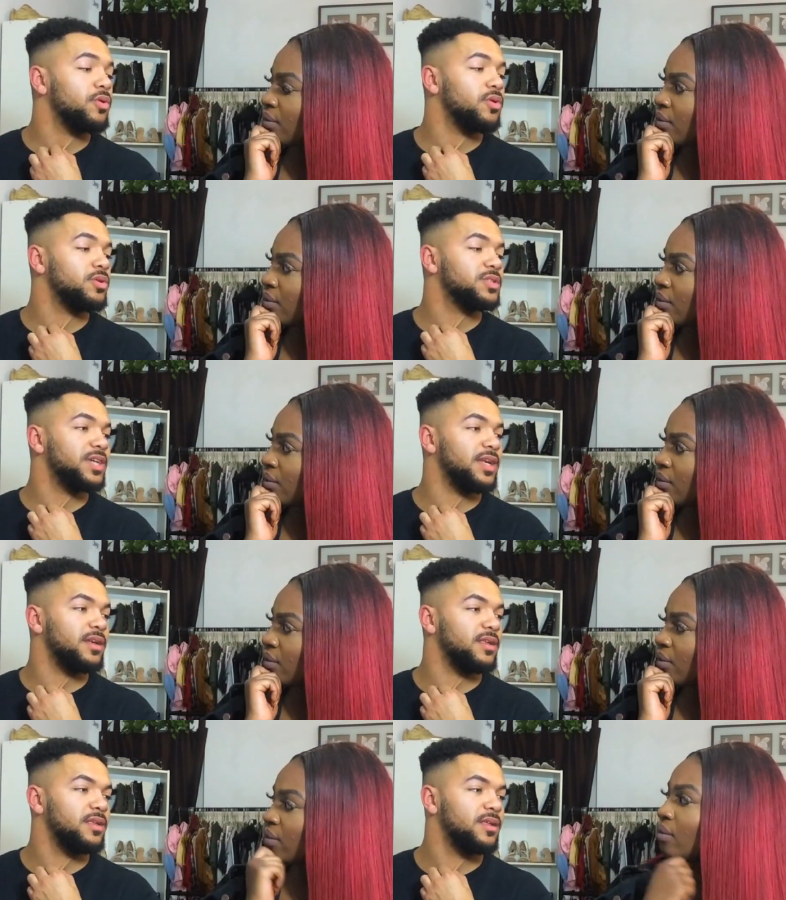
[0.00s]
Speaker 1: Pull your
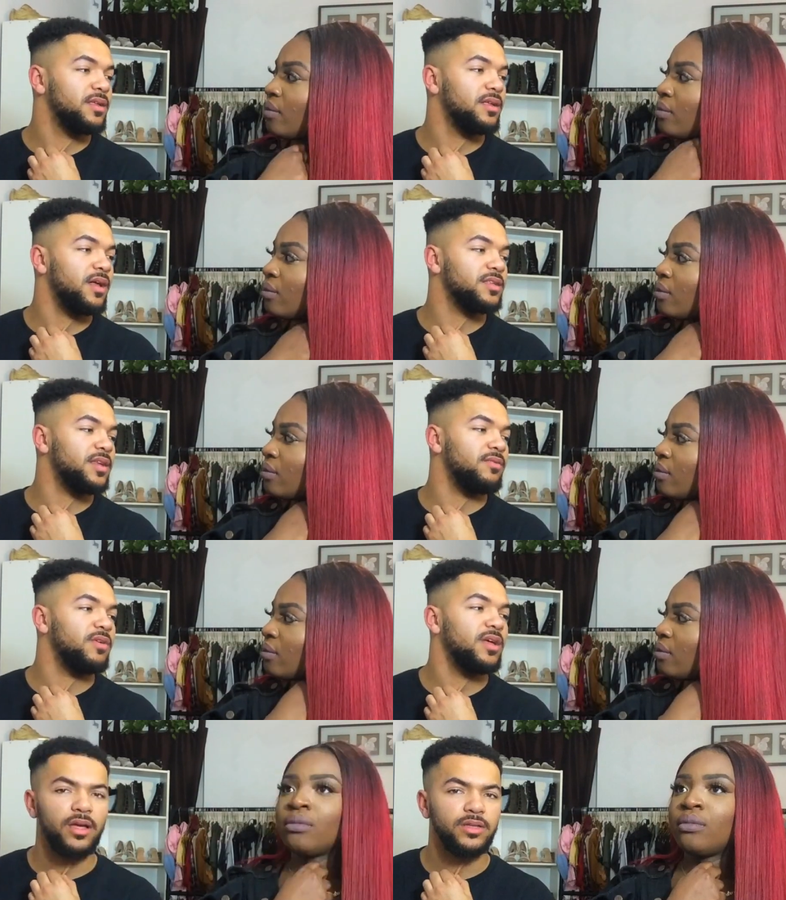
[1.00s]
chin. Mm -hmm. underneath.
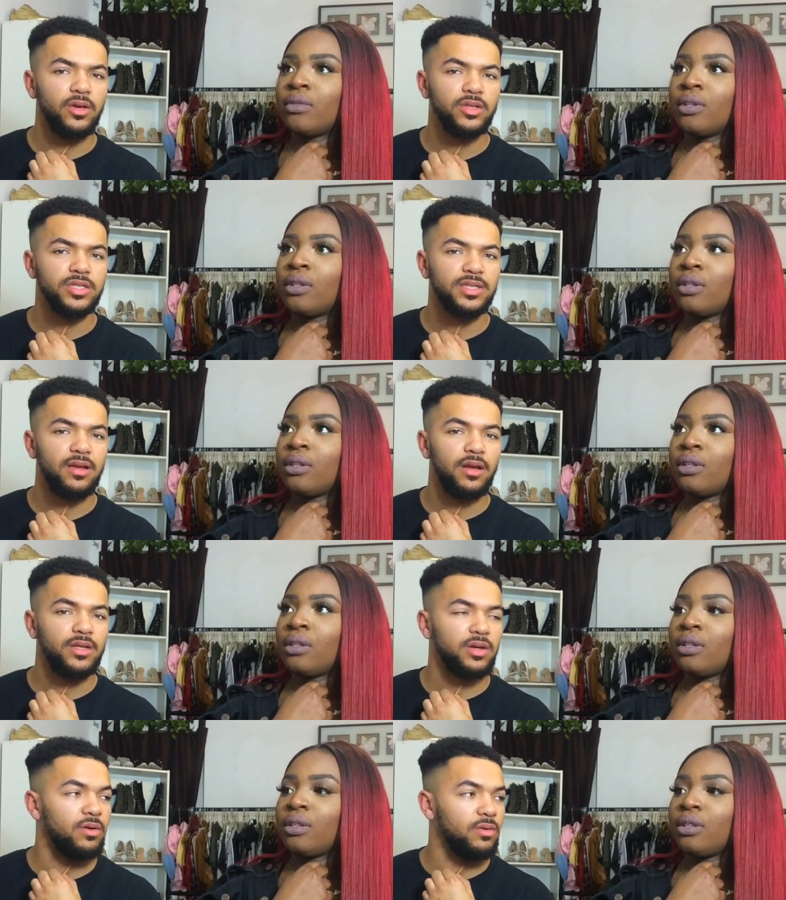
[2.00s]
Like, don't you just sound
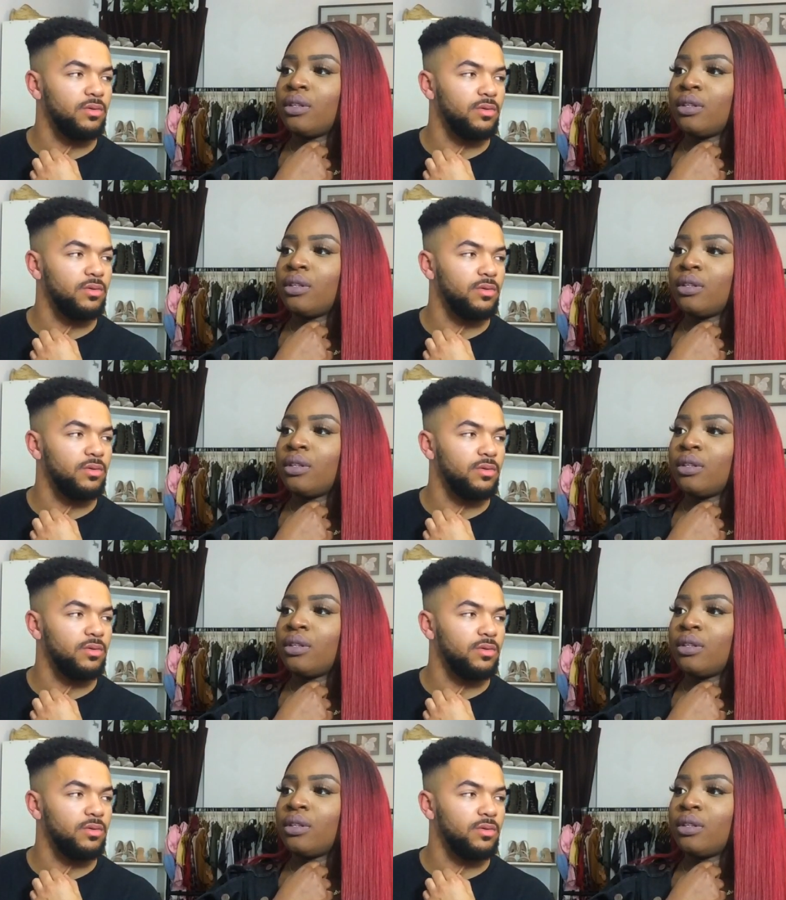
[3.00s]
like Ja Rule?